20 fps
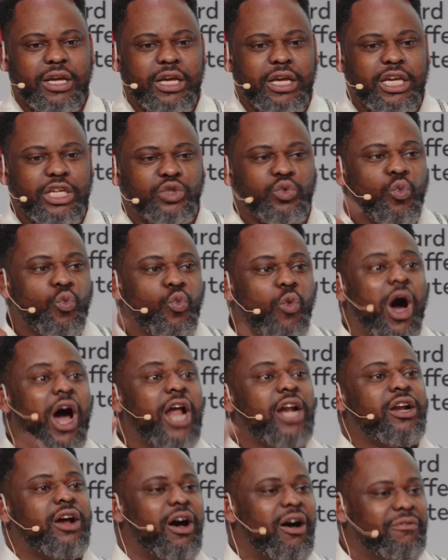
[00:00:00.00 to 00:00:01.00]
is
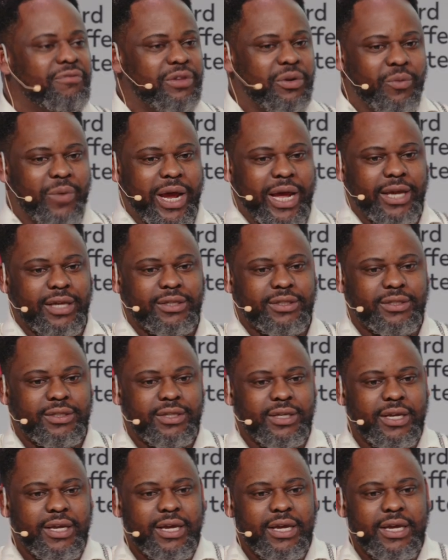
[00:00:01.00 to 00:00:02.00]
one of the ways
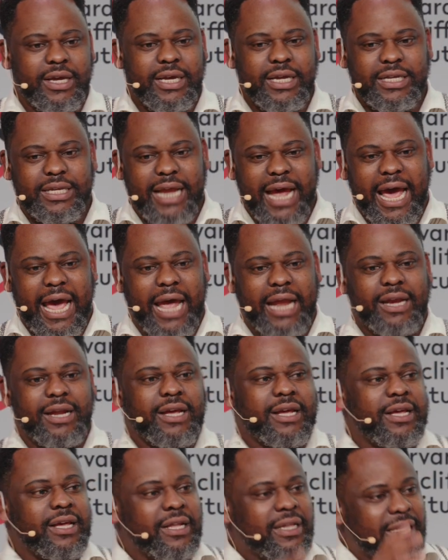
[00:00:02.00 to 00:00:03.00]
that
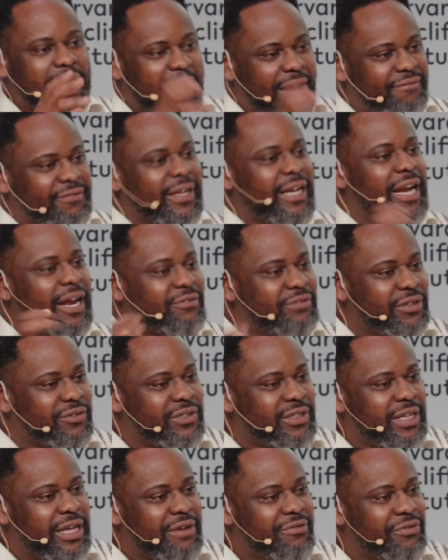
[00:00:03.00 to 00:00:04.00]
the afterlives of
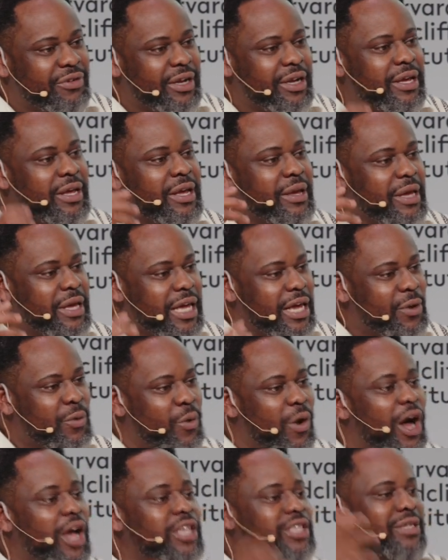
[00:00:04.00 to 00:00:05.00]
slavery
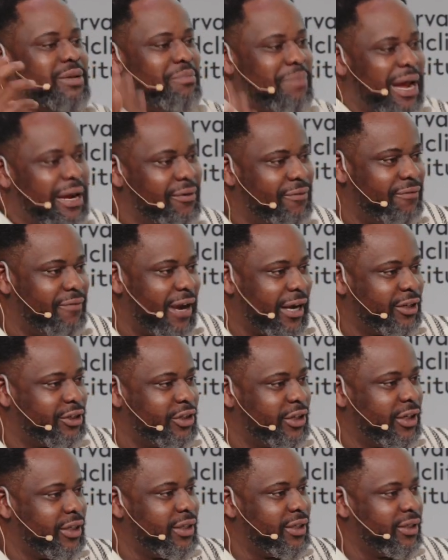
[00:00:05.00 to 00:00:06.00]
was
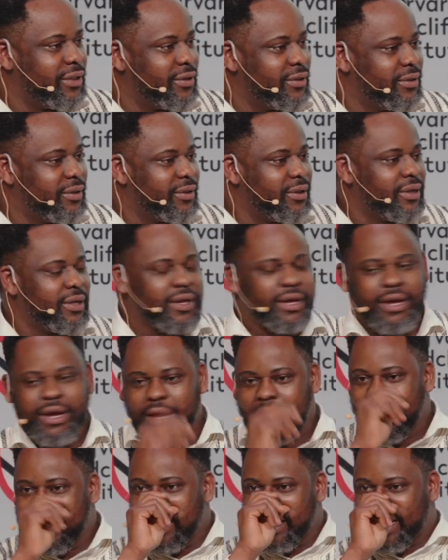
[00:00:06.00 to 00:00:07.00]
manufactured.
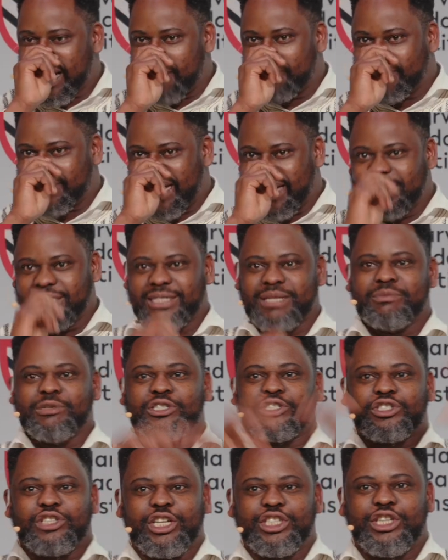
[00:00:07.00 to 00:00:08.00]
Capitalism is
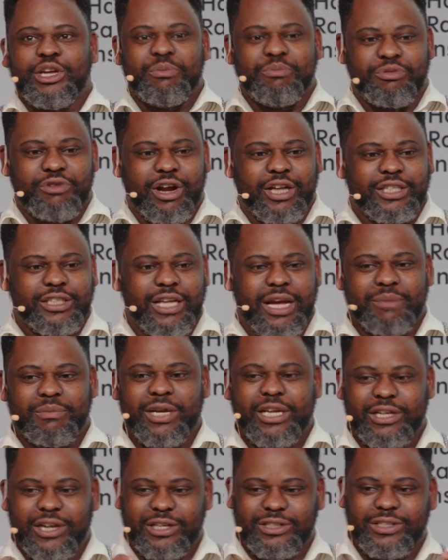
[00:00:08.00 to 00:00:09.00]
such a broad term,
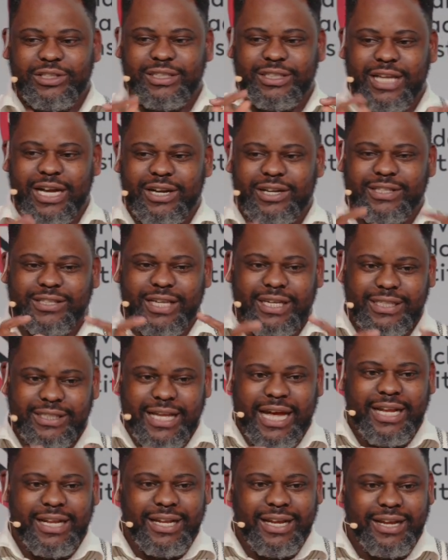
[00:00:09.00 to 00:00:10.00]
it doesn't tell us
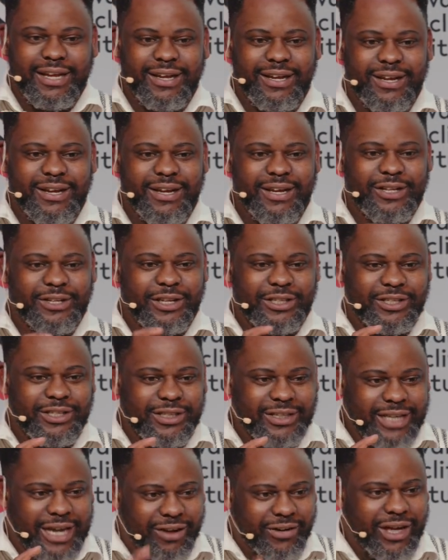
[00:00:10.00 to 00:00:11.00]
exactly, it
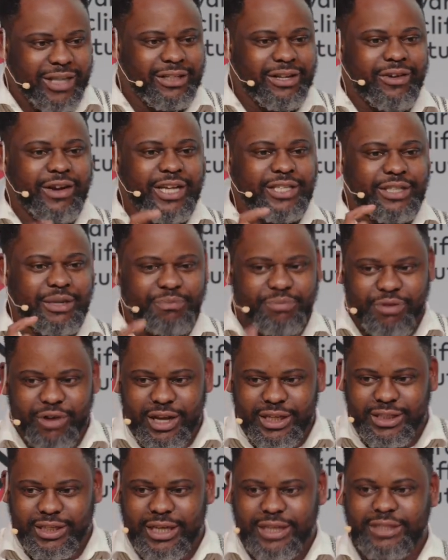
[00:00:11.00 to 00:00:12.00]
doesn't characterize a
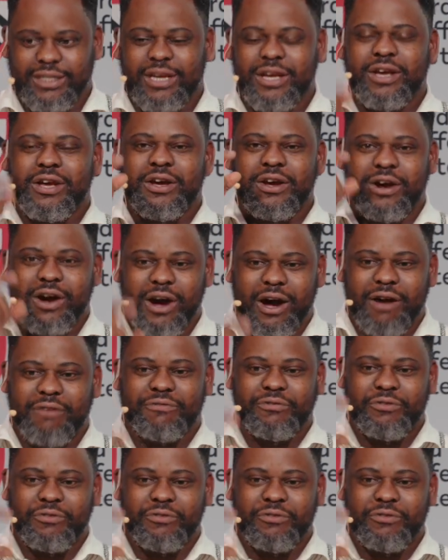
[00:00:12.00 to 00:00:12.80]
process of